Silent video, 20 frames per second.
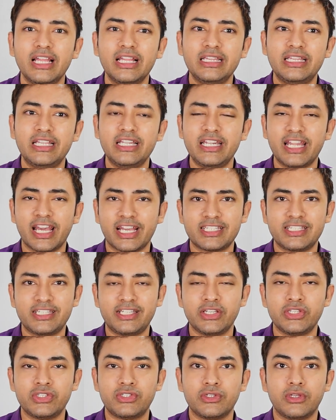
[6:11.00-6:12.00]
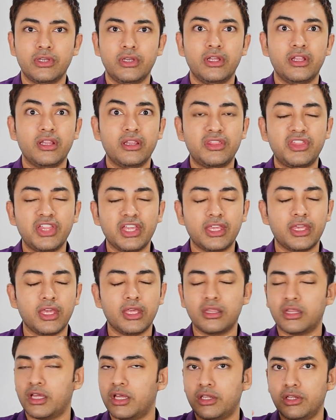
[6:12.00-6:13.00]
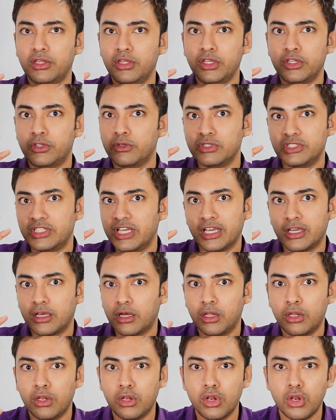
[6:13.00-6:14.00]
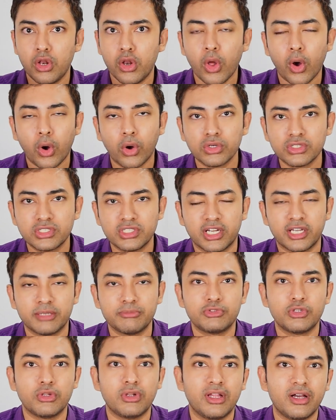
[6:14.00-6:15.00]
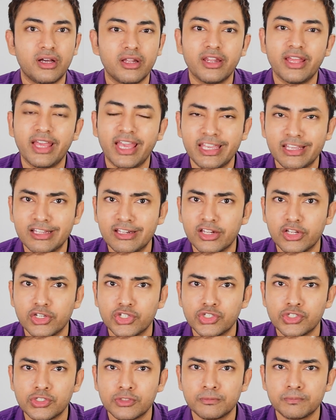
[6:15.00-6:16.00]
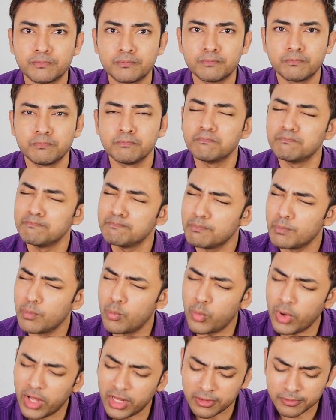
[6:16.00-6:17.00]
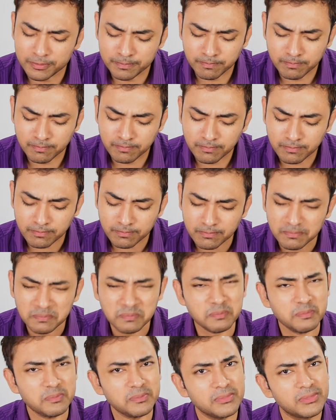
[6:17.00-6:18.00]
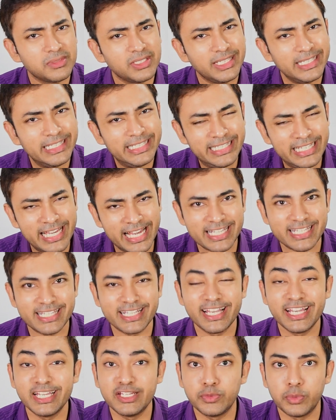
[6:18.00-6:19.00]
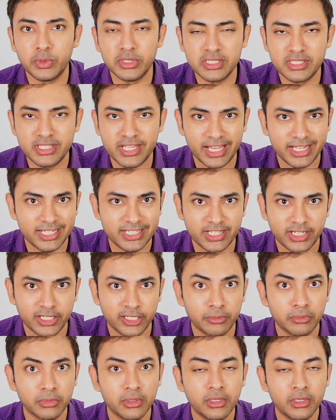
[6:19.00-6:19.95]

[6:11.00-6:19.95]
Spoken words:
The next is thinking that it will take a long time to learn English. Well, yes, it will take time.